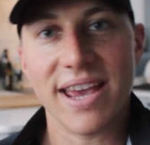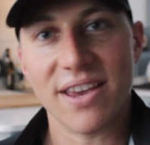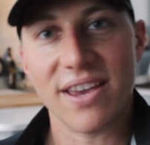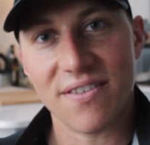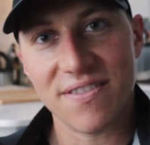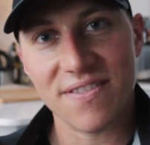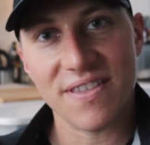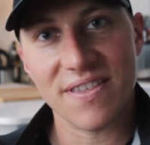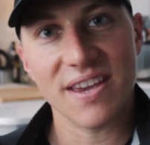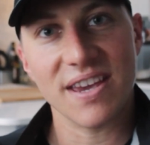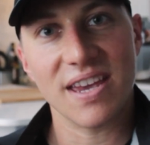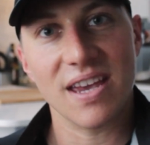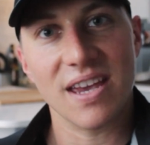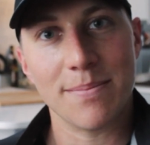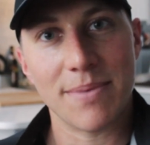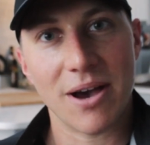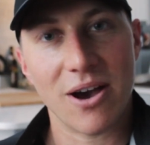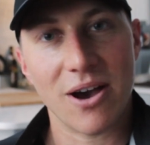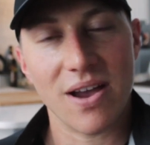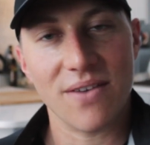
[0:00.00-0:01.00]
you're thinking
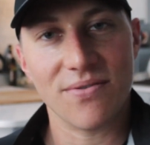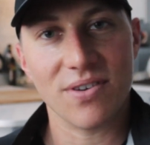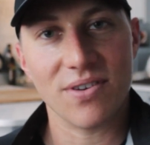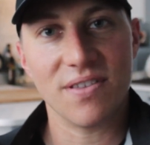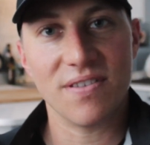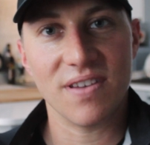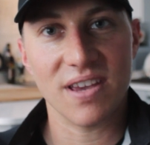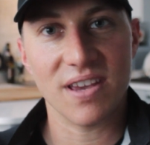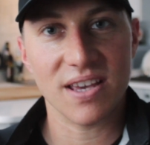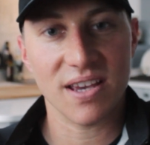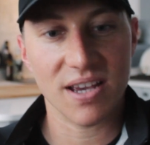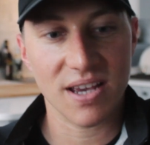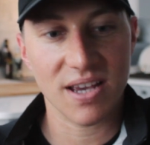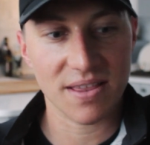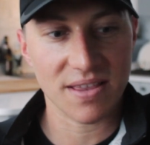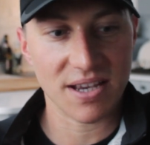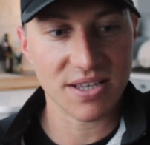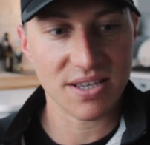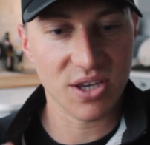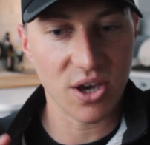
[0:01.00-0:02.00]
about everything
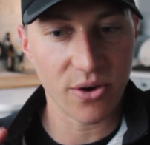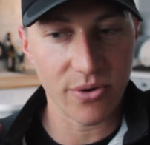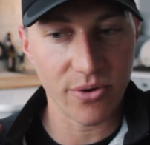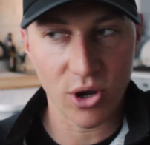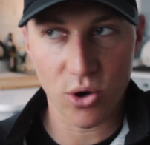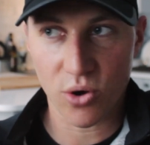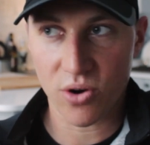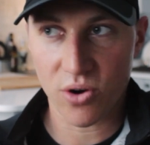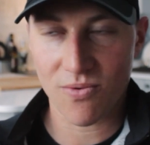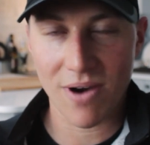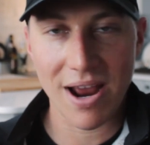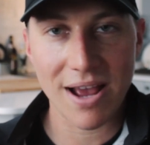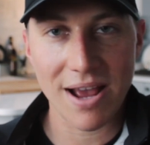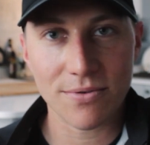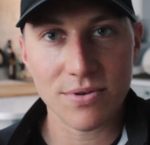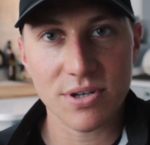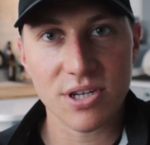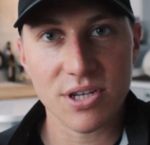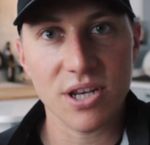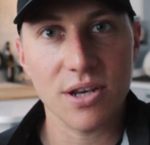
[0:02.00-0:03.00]
that's going on
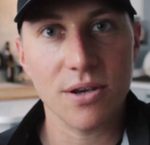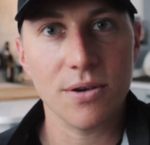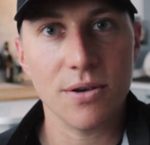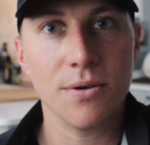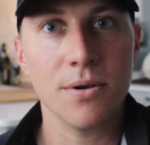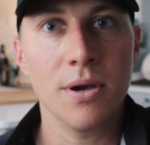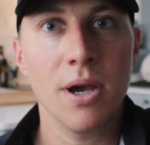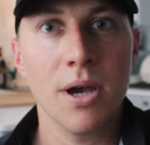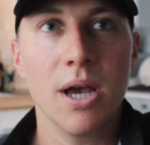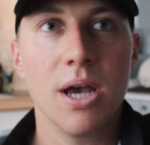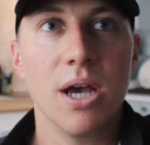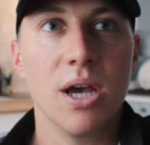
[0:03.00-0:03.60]
around you.